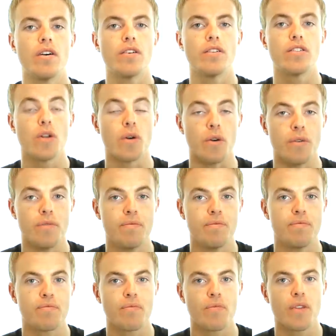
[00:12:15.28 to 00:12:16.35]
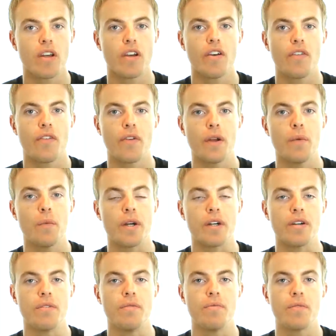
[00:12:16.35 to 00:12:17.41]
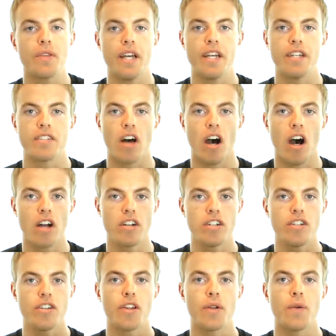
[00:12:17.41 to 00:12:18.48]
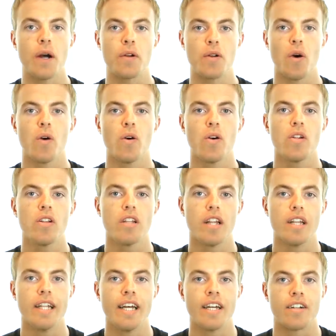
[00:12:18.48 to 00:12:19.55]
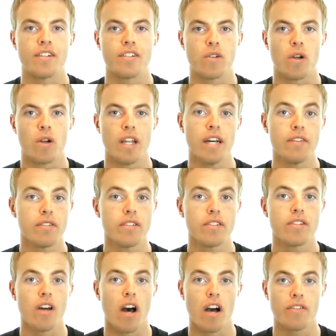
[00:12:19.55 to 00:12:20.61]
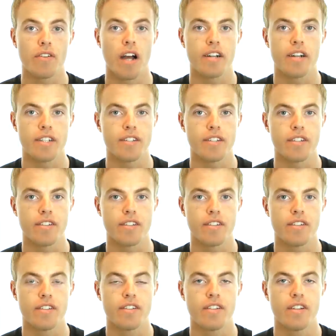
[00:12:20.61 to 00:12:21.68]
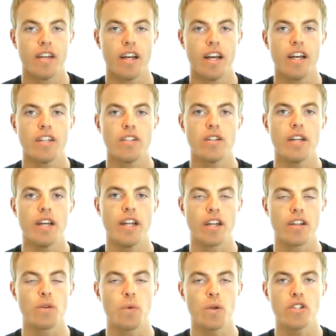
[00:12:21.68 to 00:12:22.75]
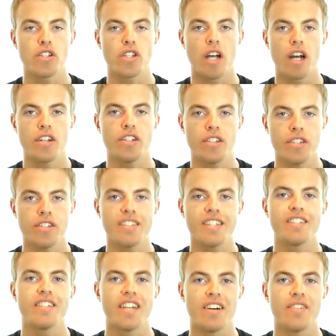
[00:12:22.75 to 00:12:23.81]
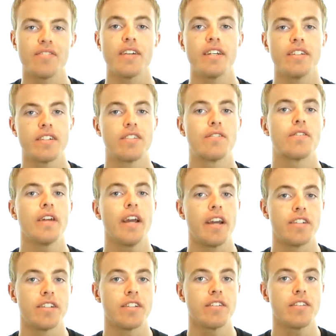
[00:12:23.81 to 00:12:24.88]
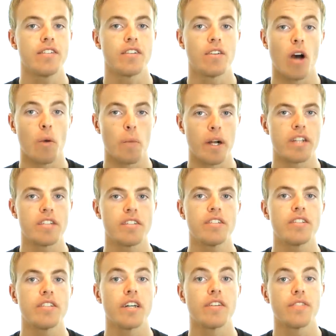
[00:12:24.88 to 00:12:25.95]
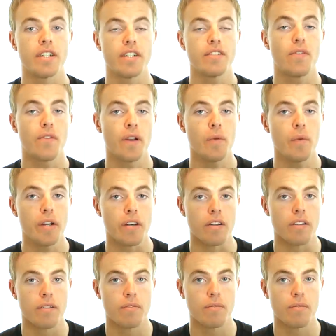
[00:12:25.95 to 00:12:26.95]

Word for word: So, free will is honored throughout all layers or levels of consciousness. In other words, consciousness itself is the free agent, awareness itself is free will.